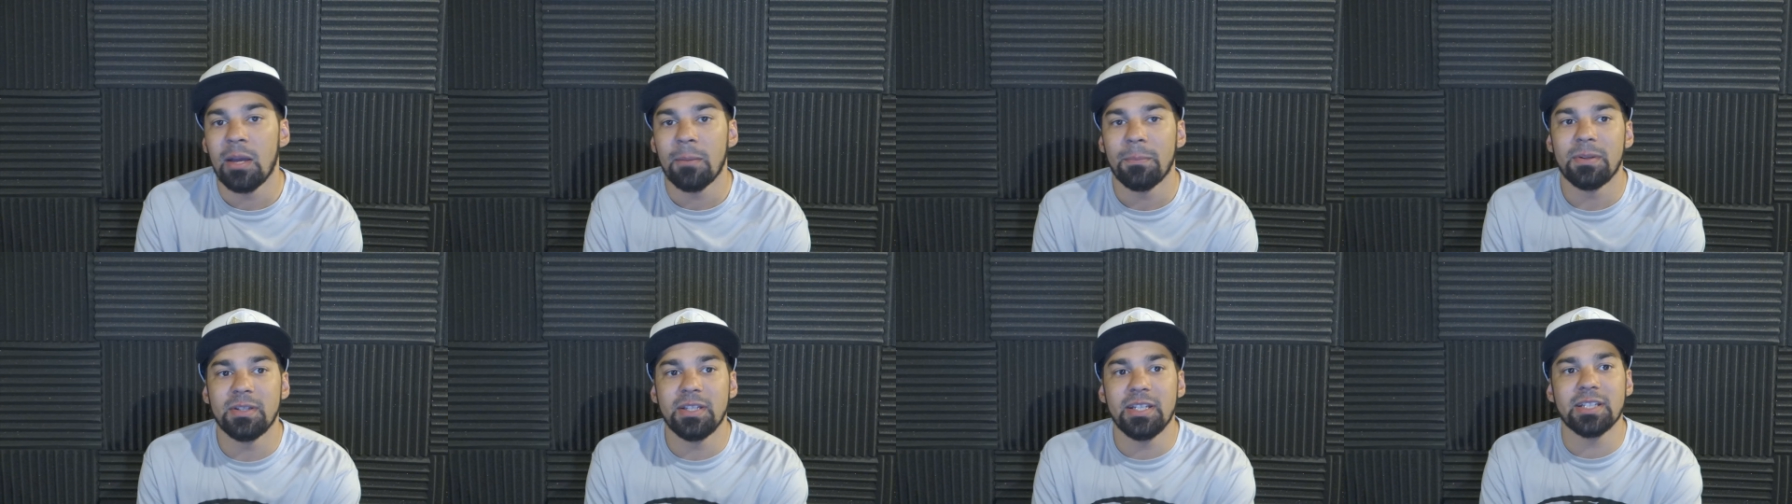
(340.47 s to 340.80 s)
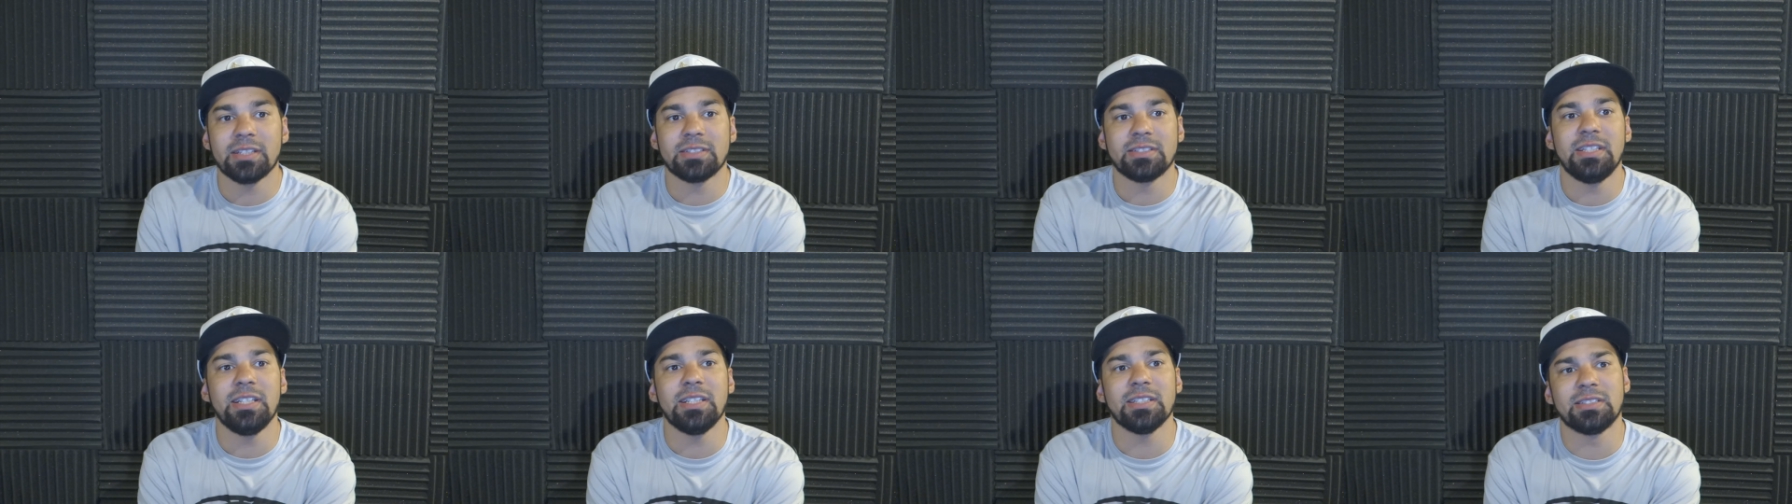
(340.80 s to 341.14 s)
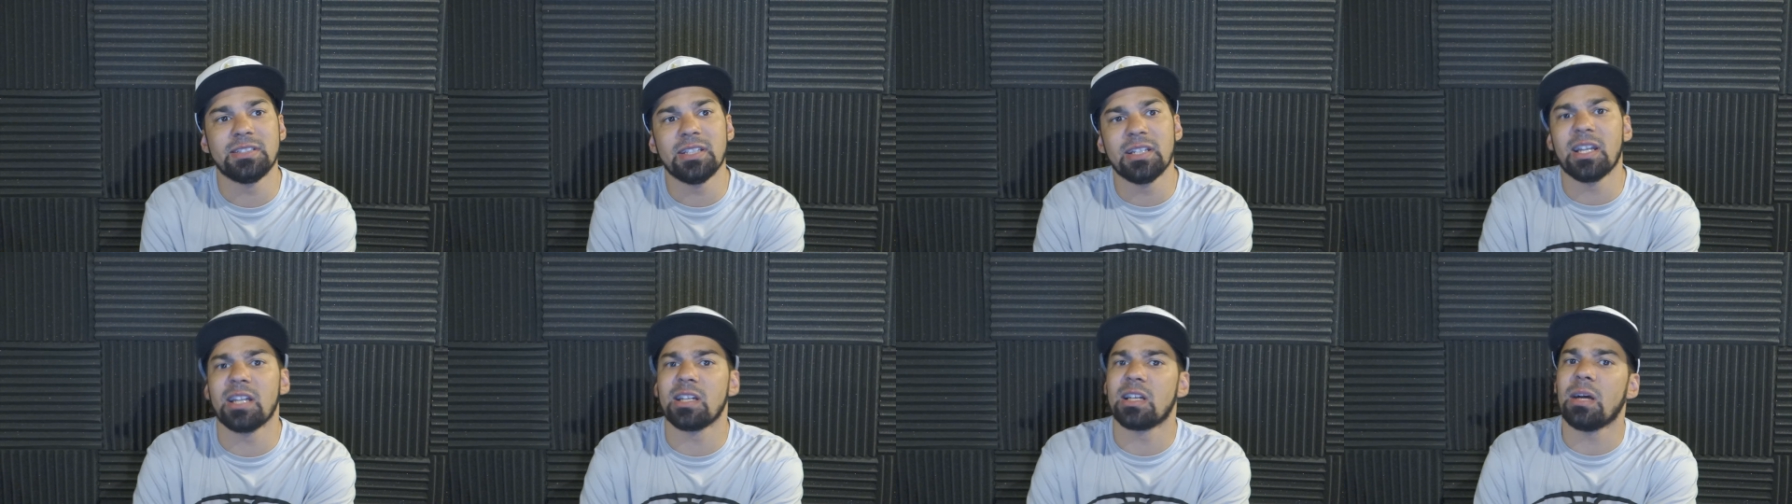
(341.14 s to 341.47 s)
But DXD has
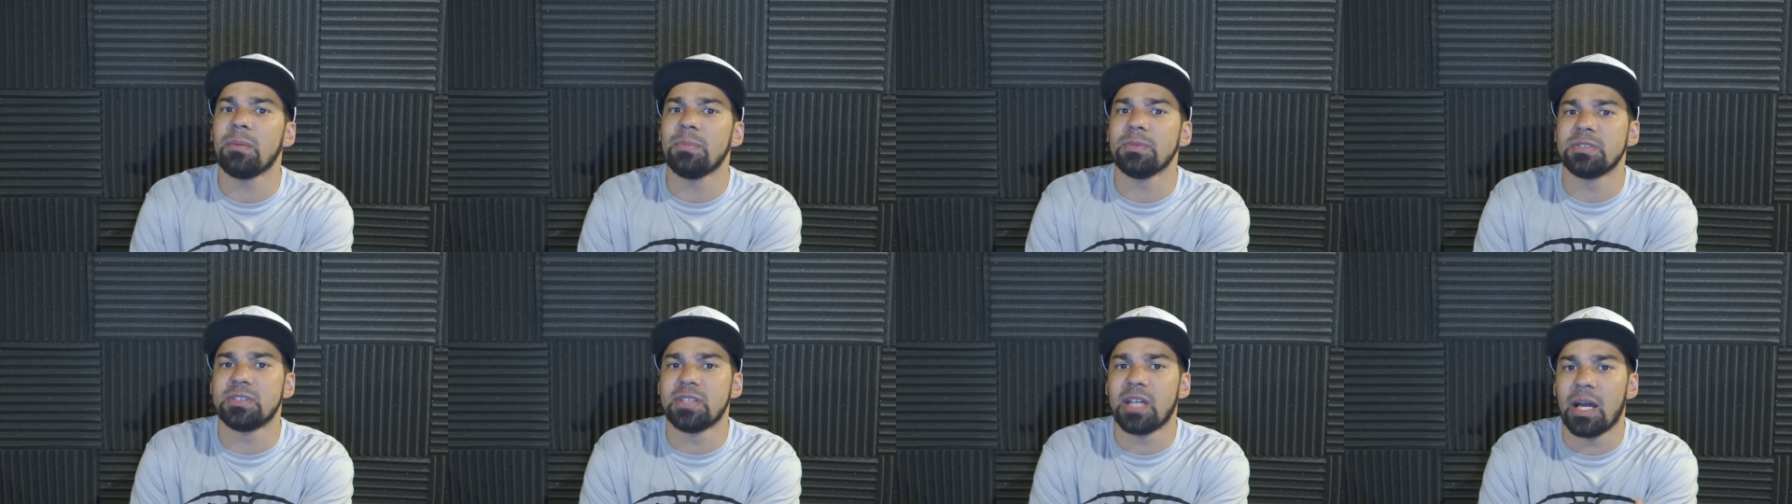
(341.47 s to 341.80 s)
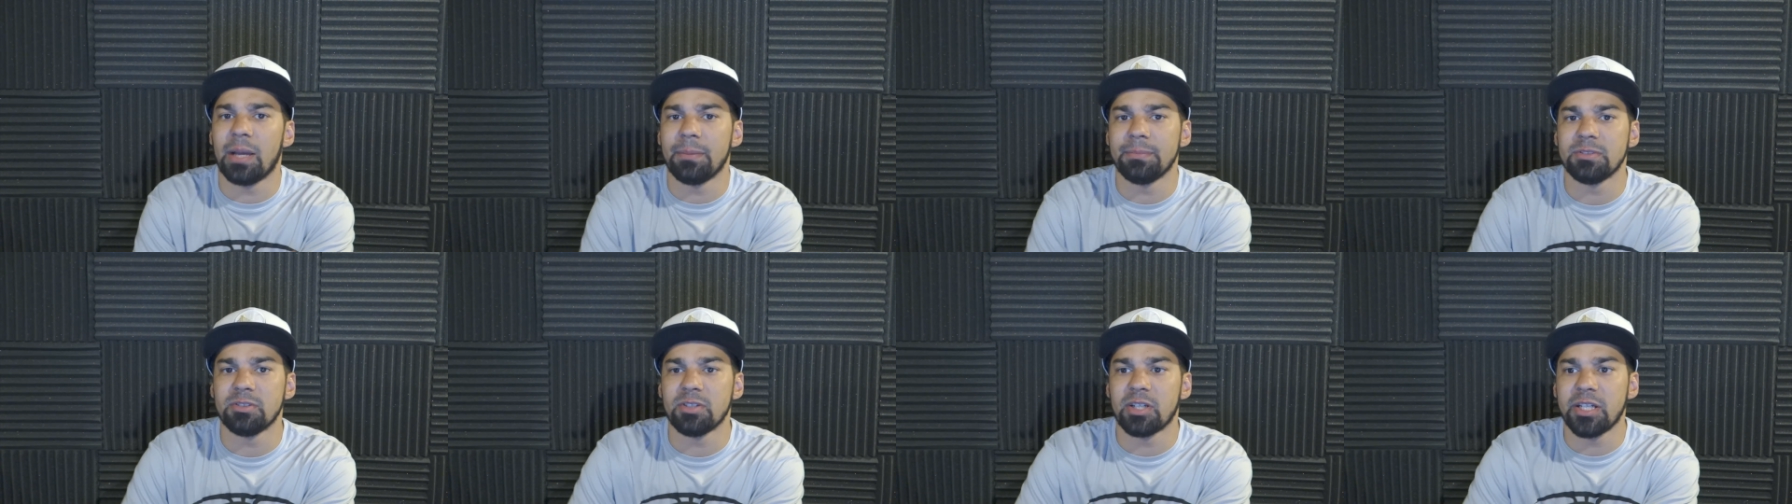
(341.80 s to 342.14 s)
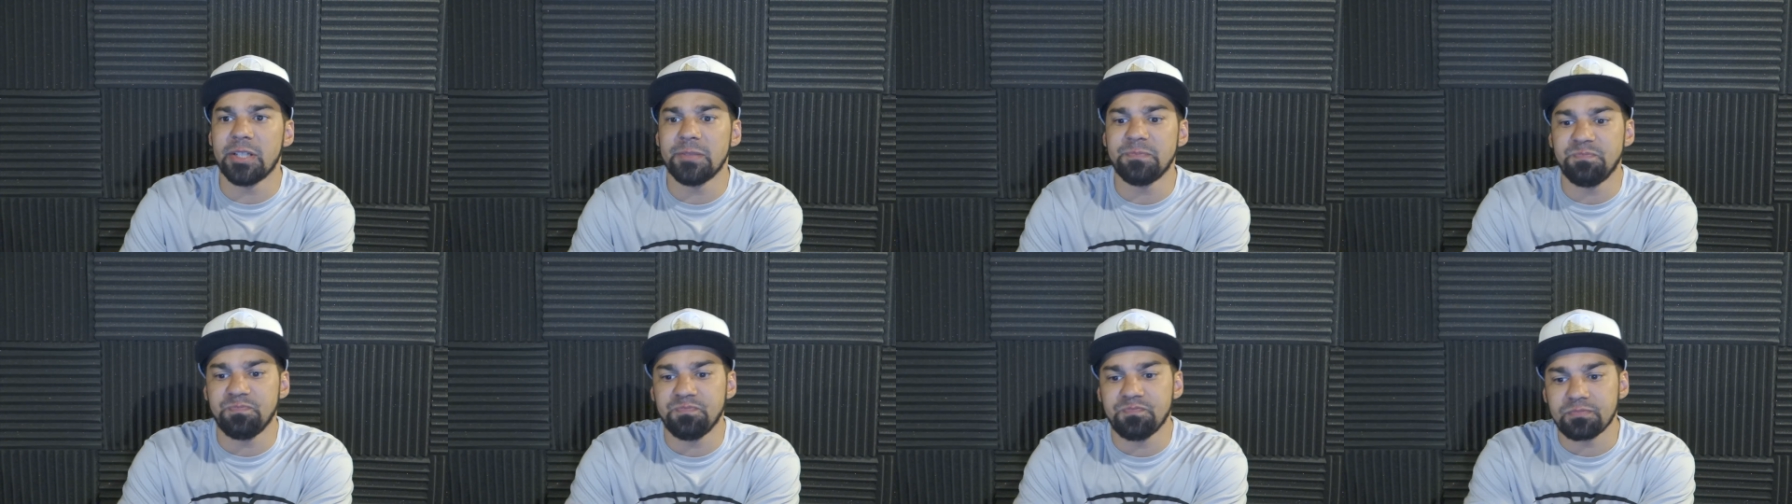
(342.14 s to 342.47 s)
done that a couple times,
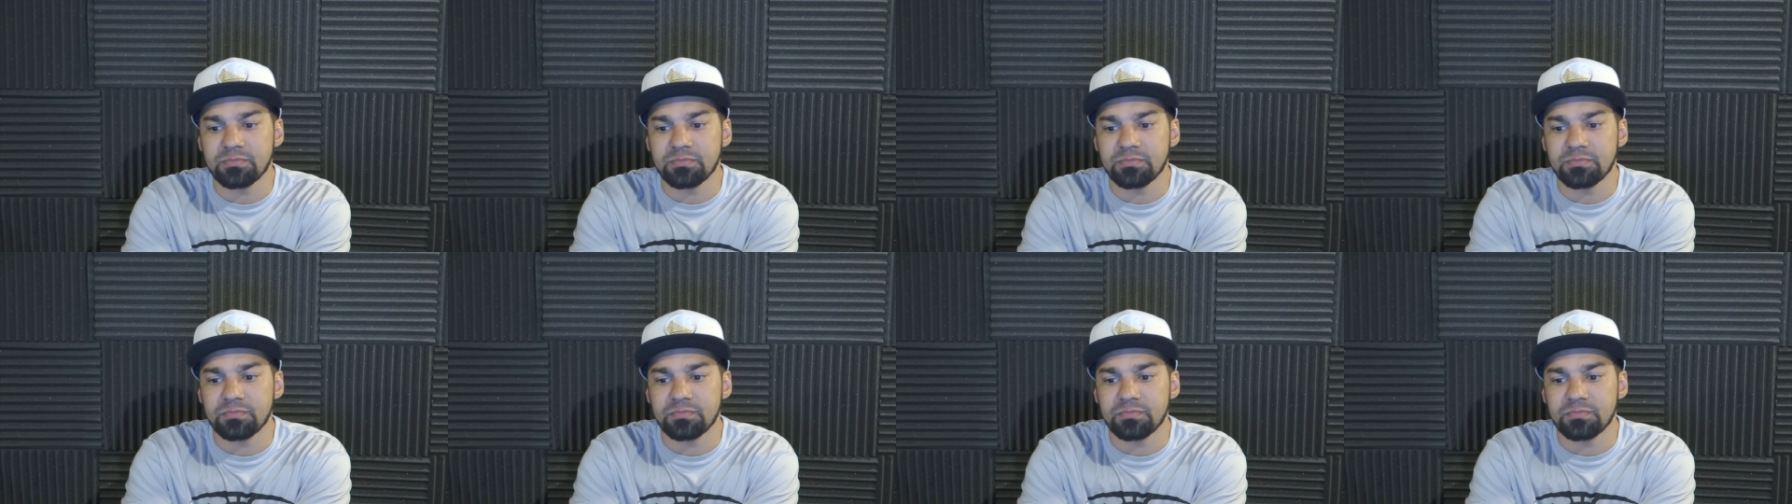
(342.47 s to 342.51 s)
right?